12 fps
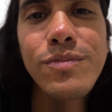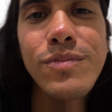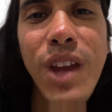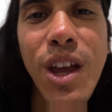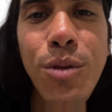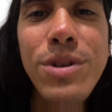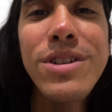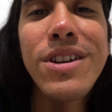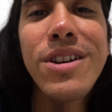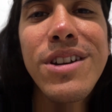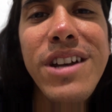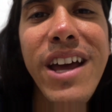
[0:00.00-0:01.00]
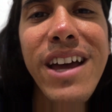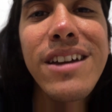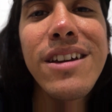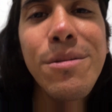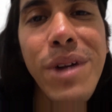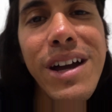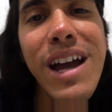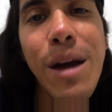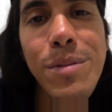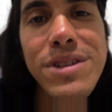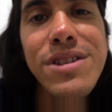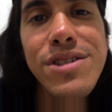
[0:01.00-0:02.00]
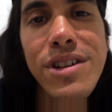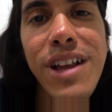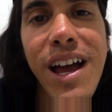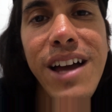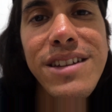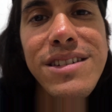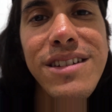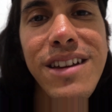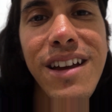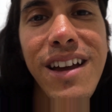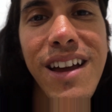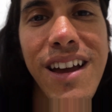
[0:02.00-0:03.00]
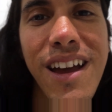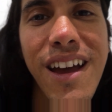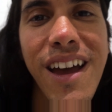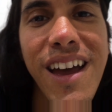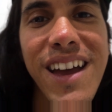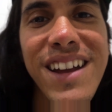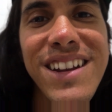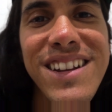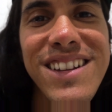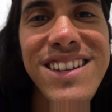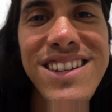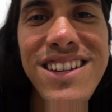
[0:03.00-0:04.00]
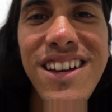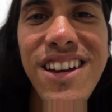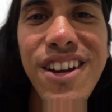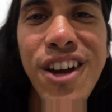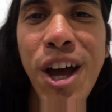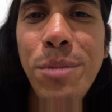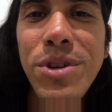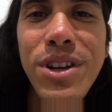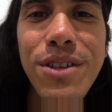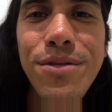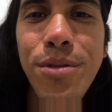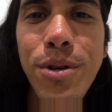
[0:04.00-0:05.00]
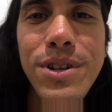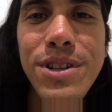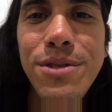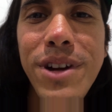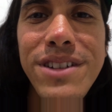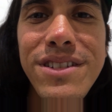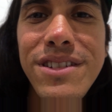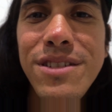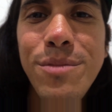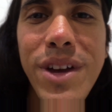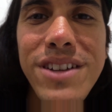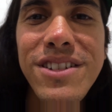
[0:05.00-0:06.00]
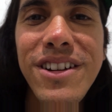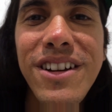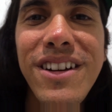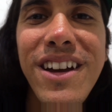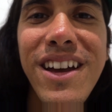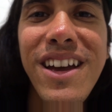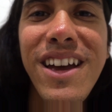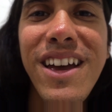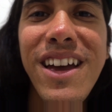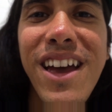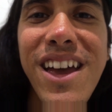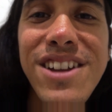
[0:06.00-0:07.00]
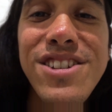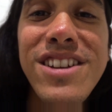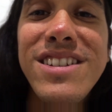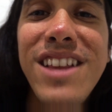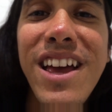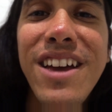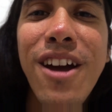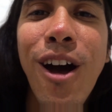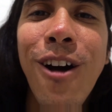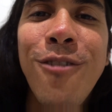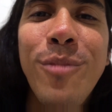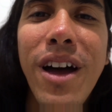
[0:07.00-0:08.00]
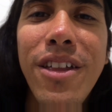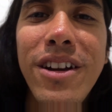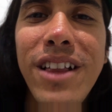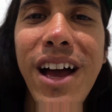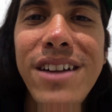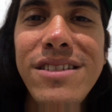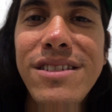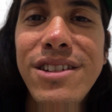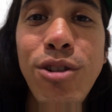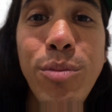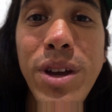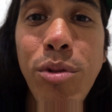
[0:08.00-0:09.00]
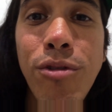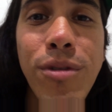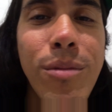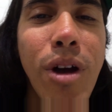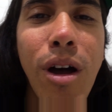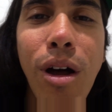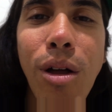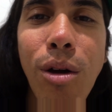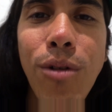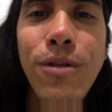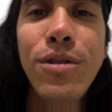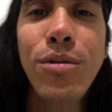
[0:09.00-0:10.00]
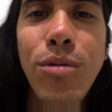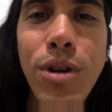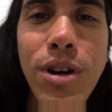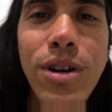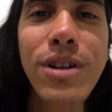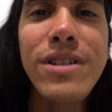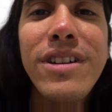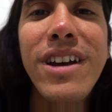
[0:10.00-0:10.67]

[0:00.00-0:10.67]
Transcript: it was a good day in my composition class, and I'm looking forward to the rest of the semester. And just like all of my other classes, there were people from all over the world.